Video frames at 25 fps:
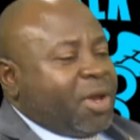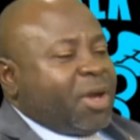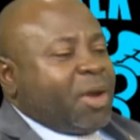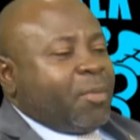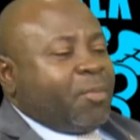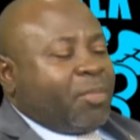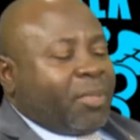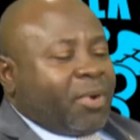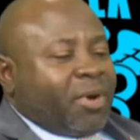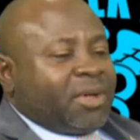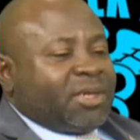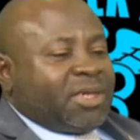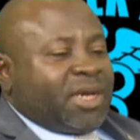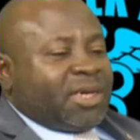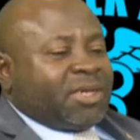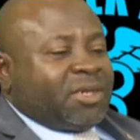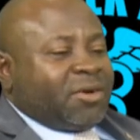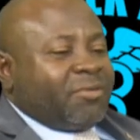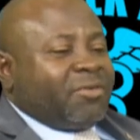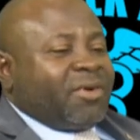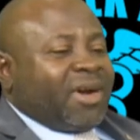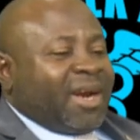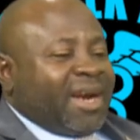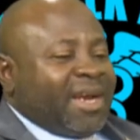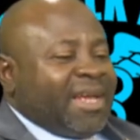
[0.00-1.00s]
the process
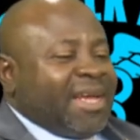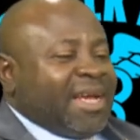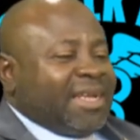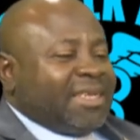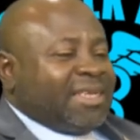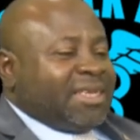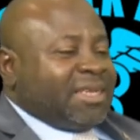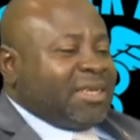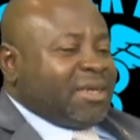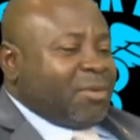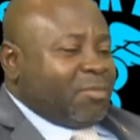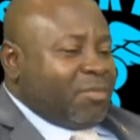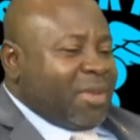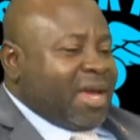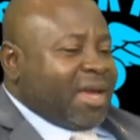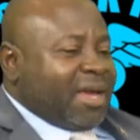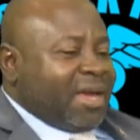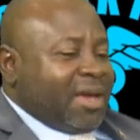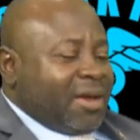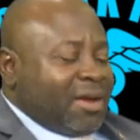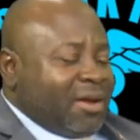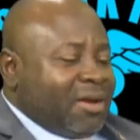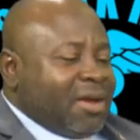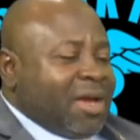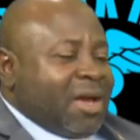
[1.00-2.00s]
of creating
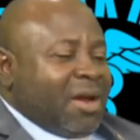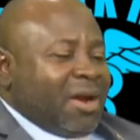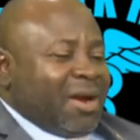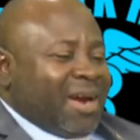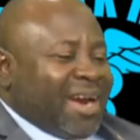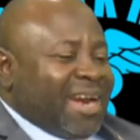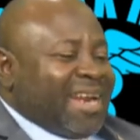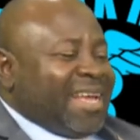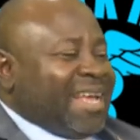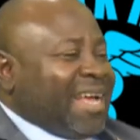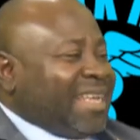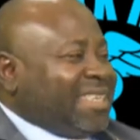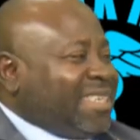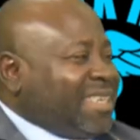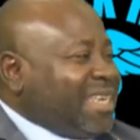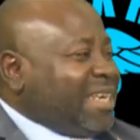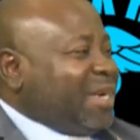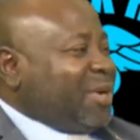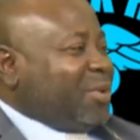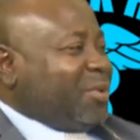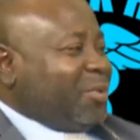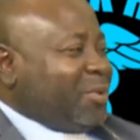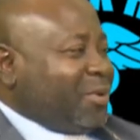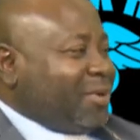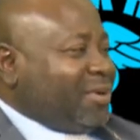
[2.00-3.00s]

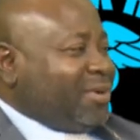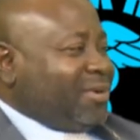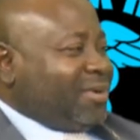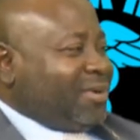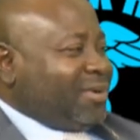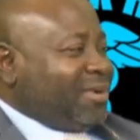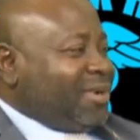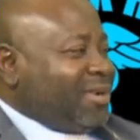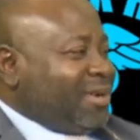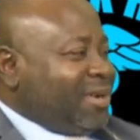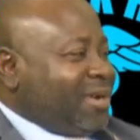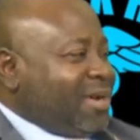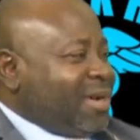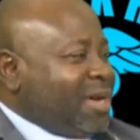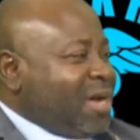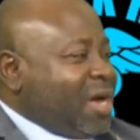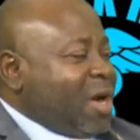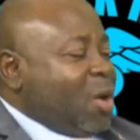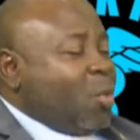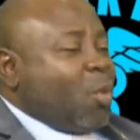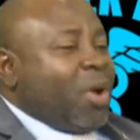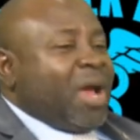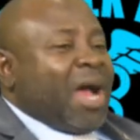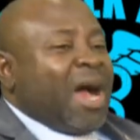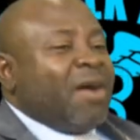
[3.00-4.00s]
good,
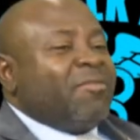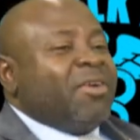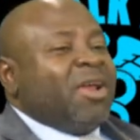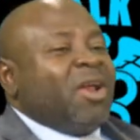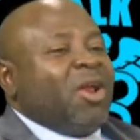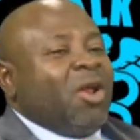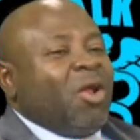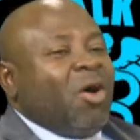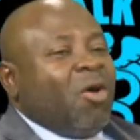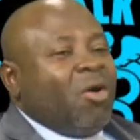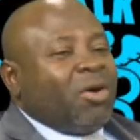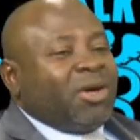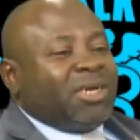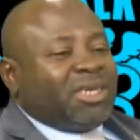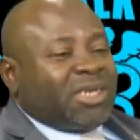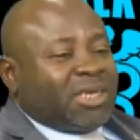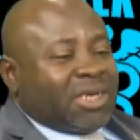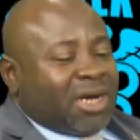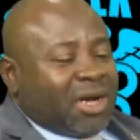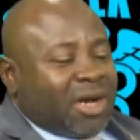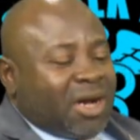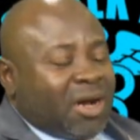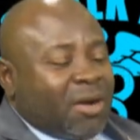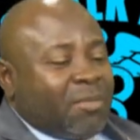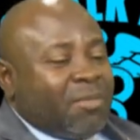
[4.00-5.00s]
we have a
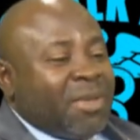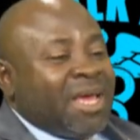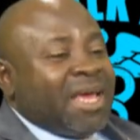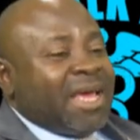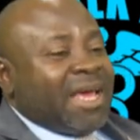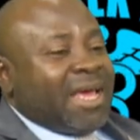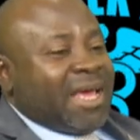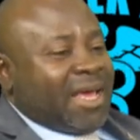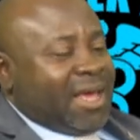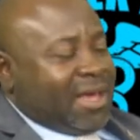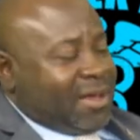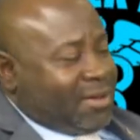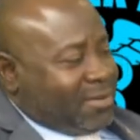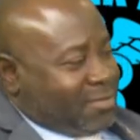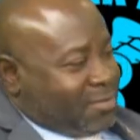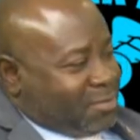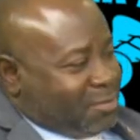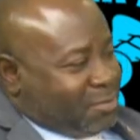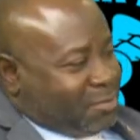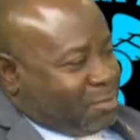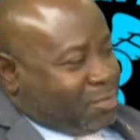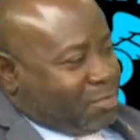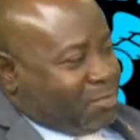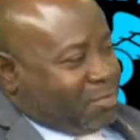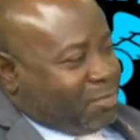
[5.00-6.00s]
long-term
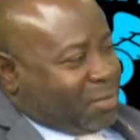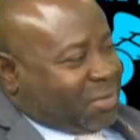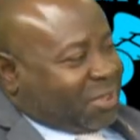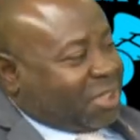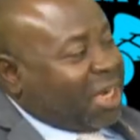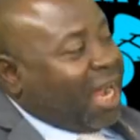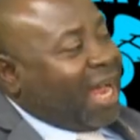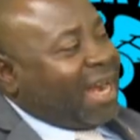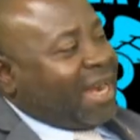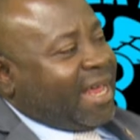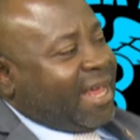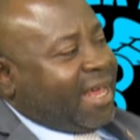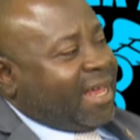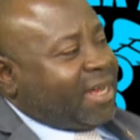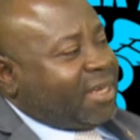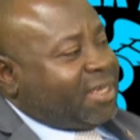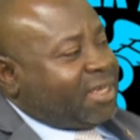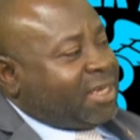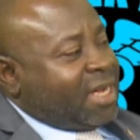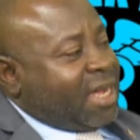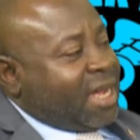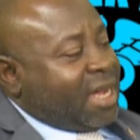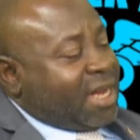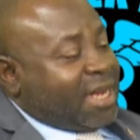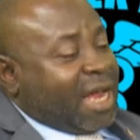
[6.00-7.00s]
challenge
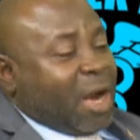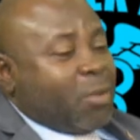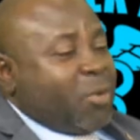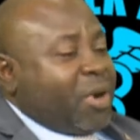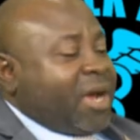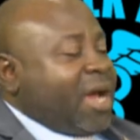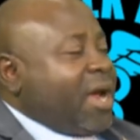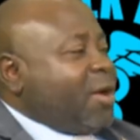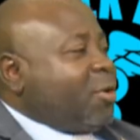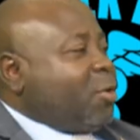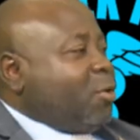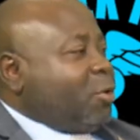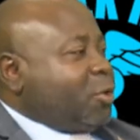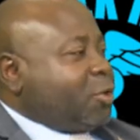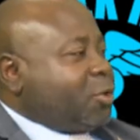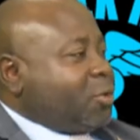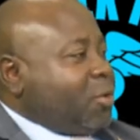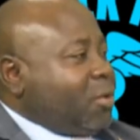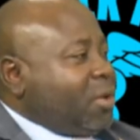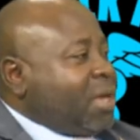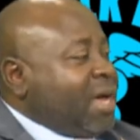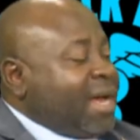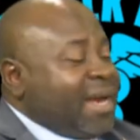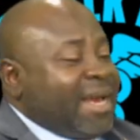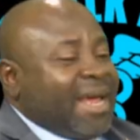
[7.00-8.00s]
that we can't control.
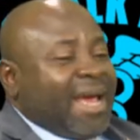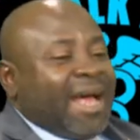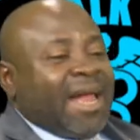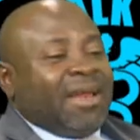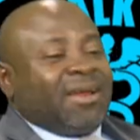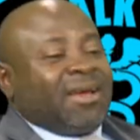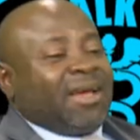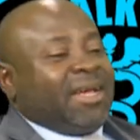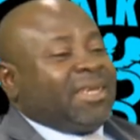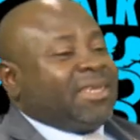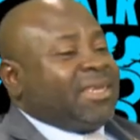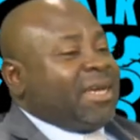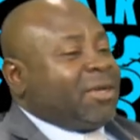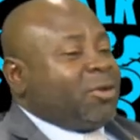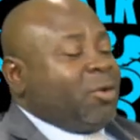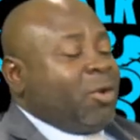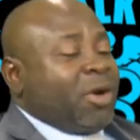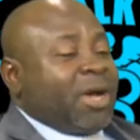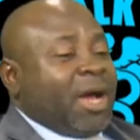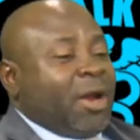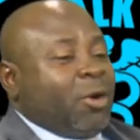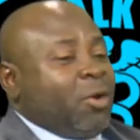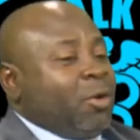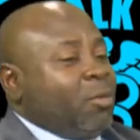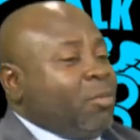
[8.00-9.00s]
The healthcare sector
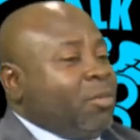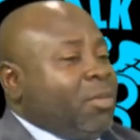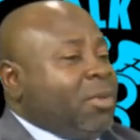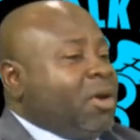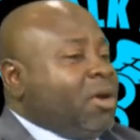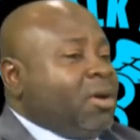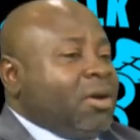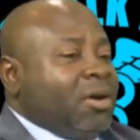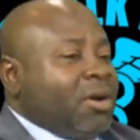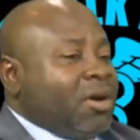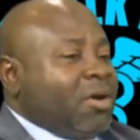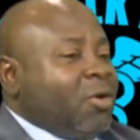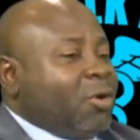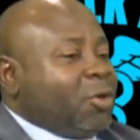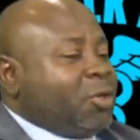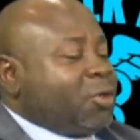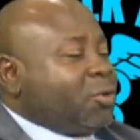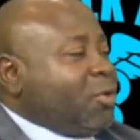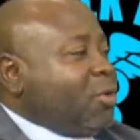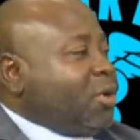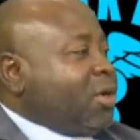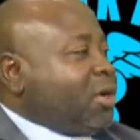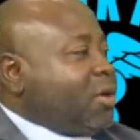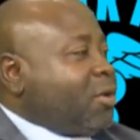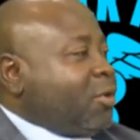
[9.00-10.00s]
cannot
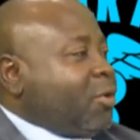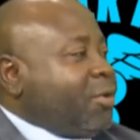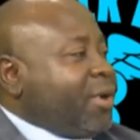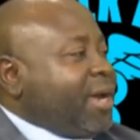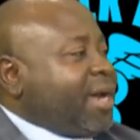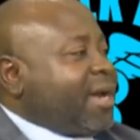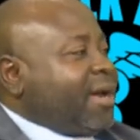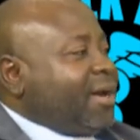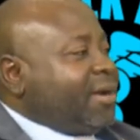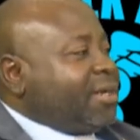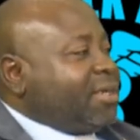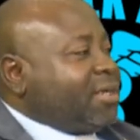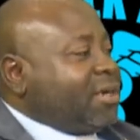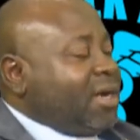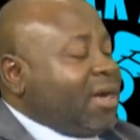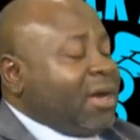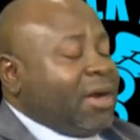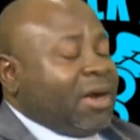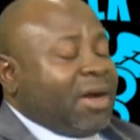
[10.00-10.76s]
control chronic cancer,